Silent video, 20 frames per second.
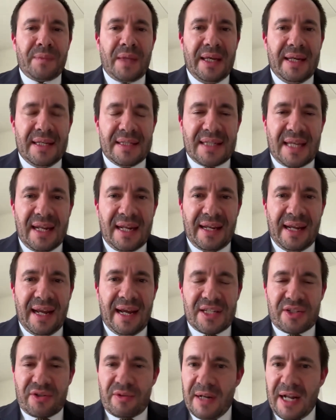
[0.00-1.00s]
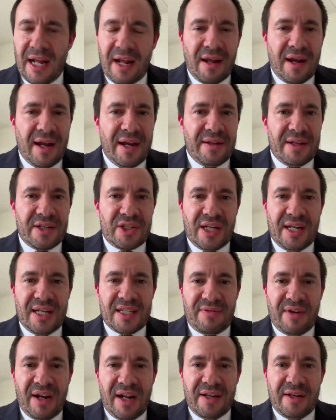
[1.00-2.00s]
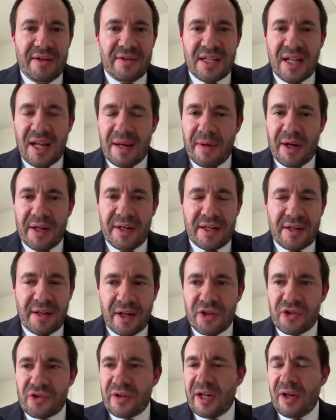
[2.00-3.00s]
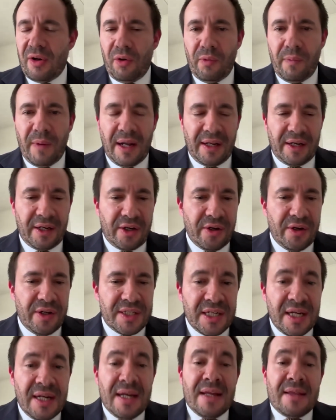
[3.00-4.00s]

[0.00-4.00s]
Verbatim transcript: is getting gas from an ally that shares values, like-minded country, all well and good.